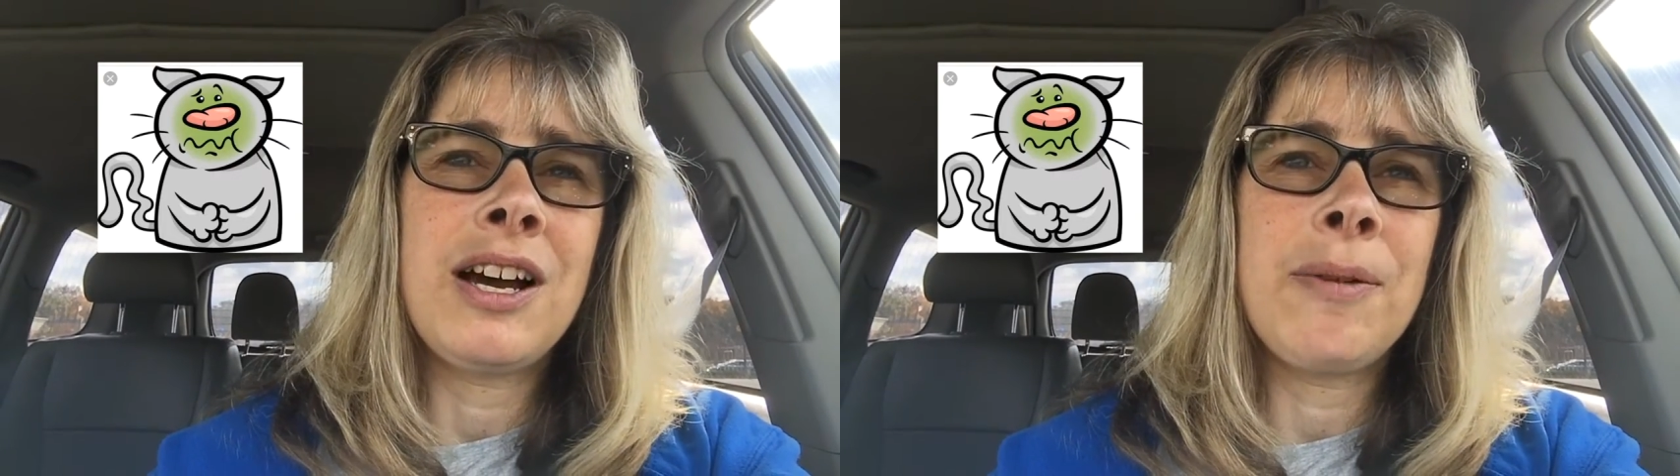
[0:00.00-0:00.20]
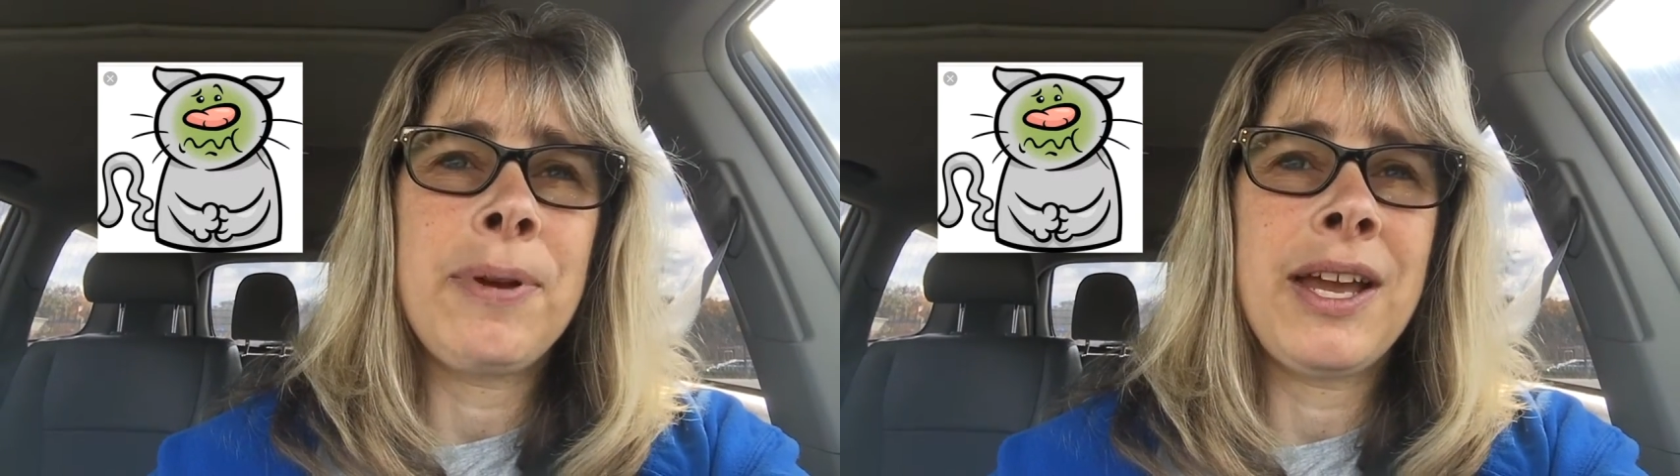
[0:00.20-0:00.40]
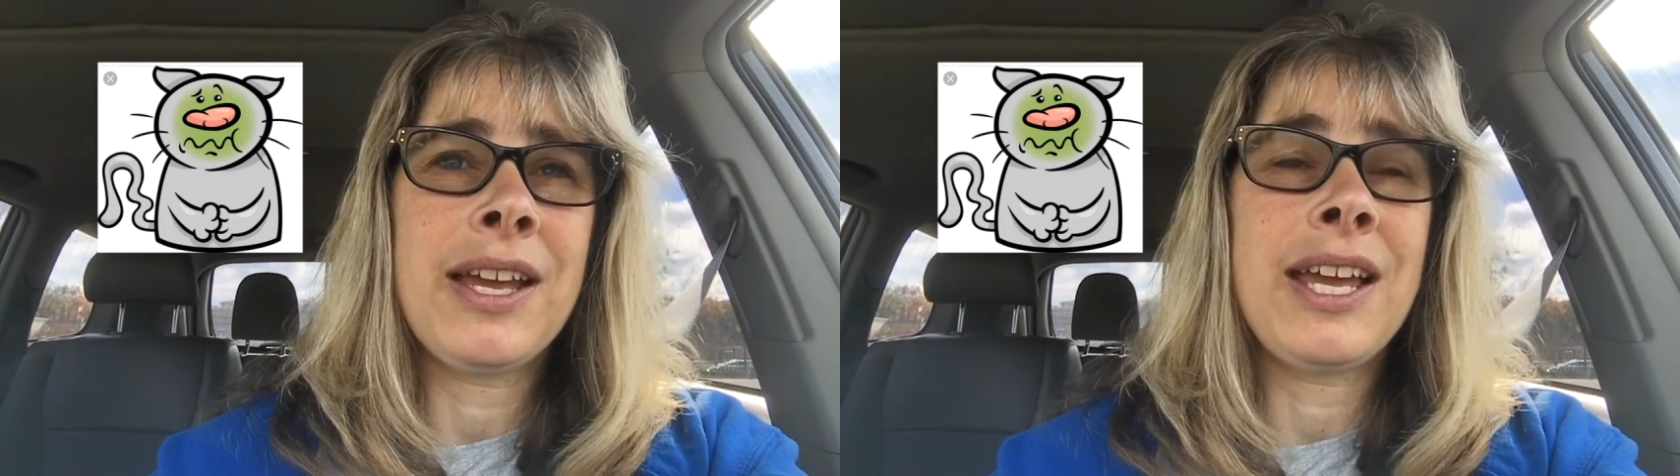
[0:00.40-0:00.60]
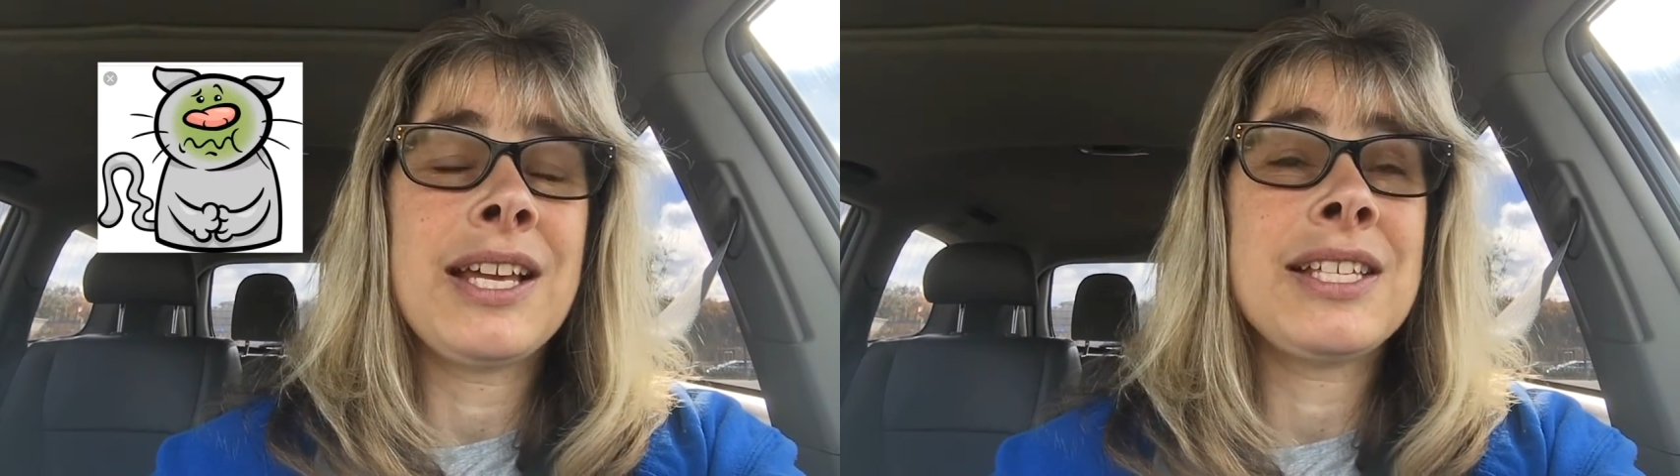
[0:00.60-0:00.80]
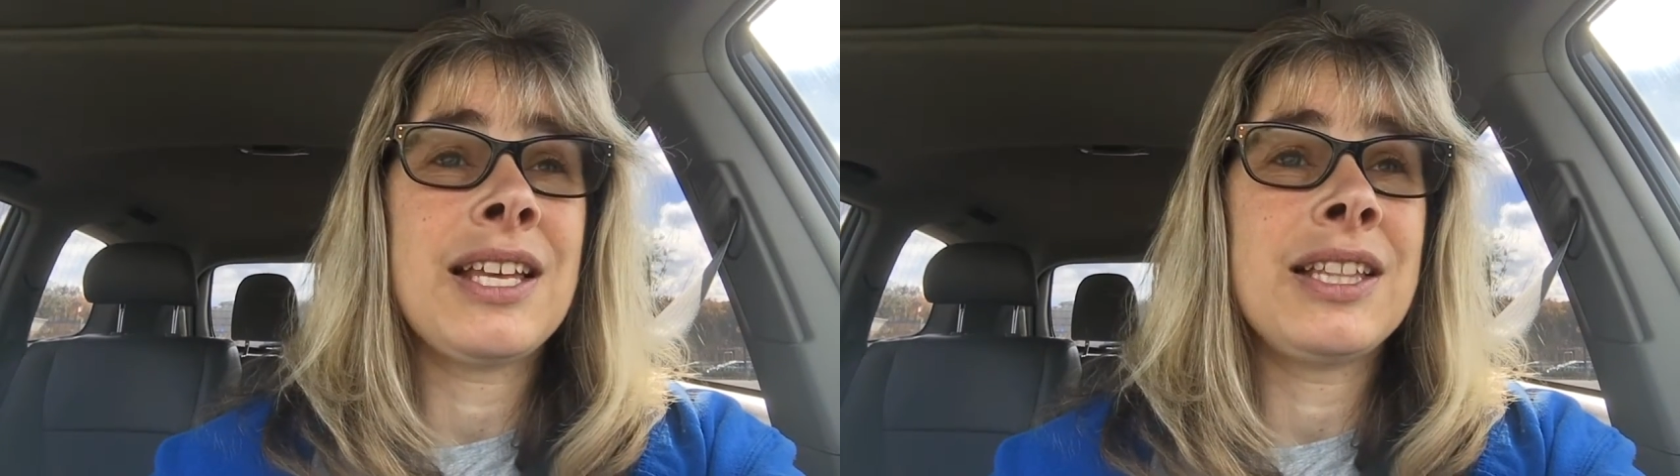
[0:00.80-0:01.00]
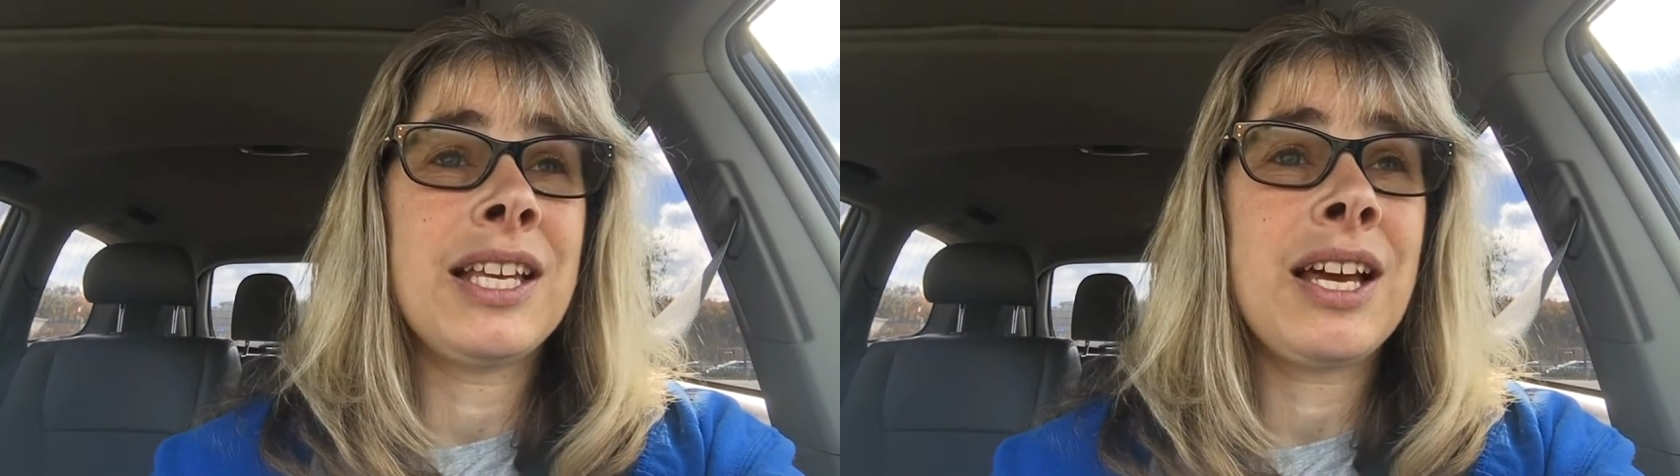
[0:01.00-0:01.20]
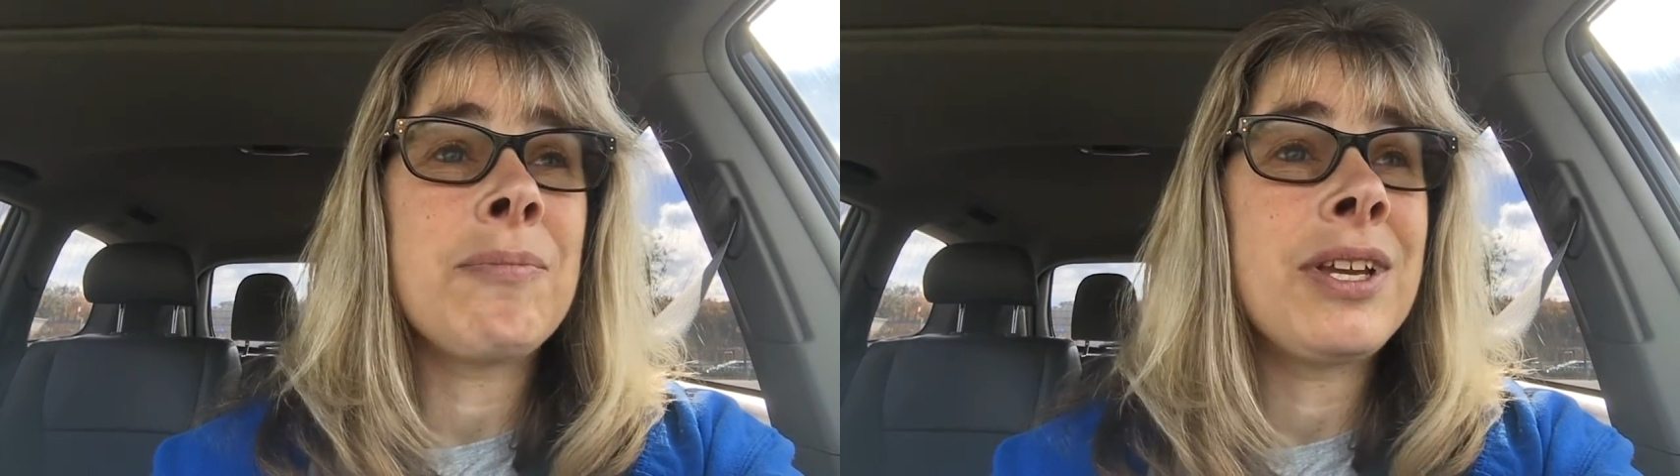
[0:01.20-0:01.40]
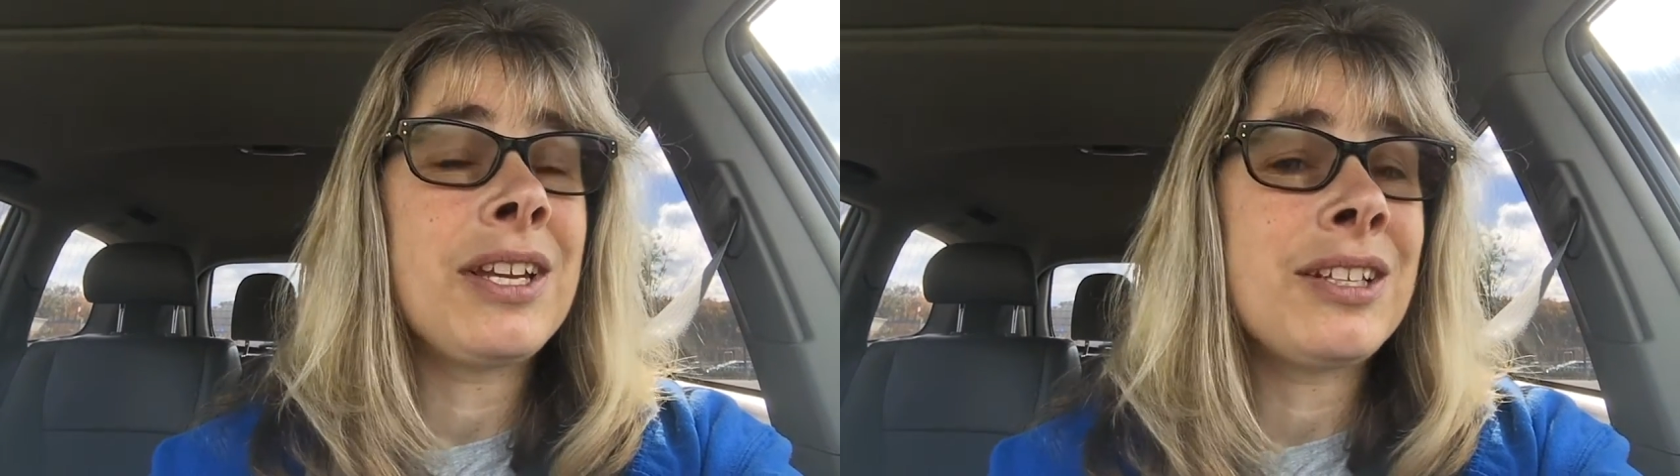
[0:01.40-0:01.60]
pancakes. I think
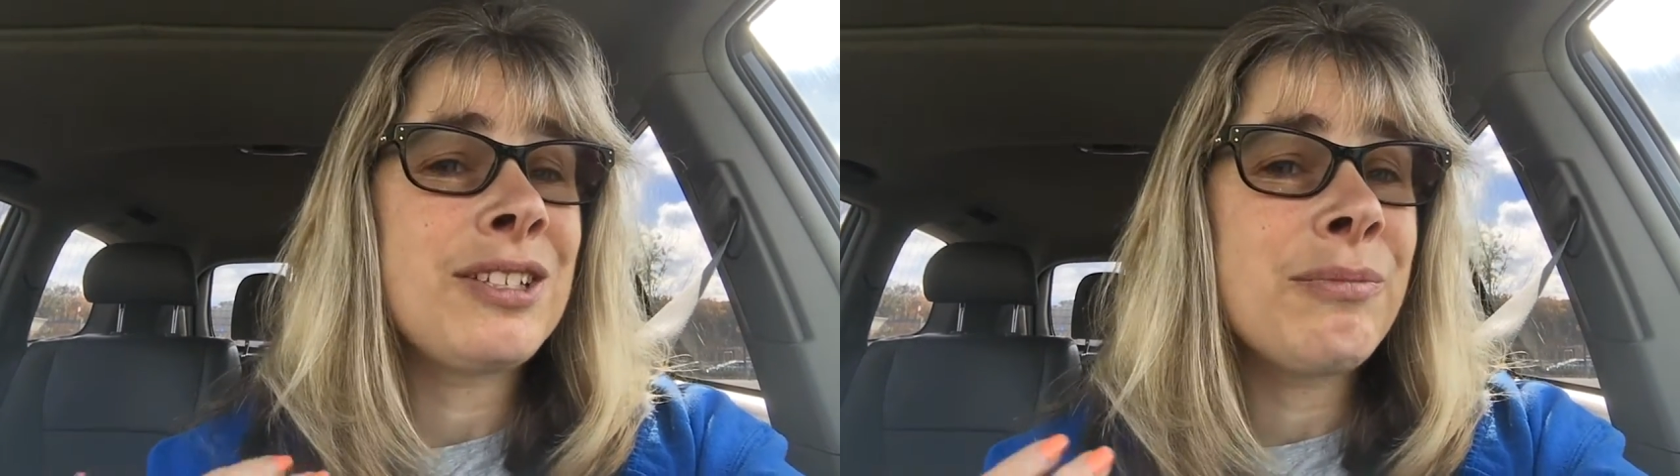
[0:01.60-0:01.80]
I'm eating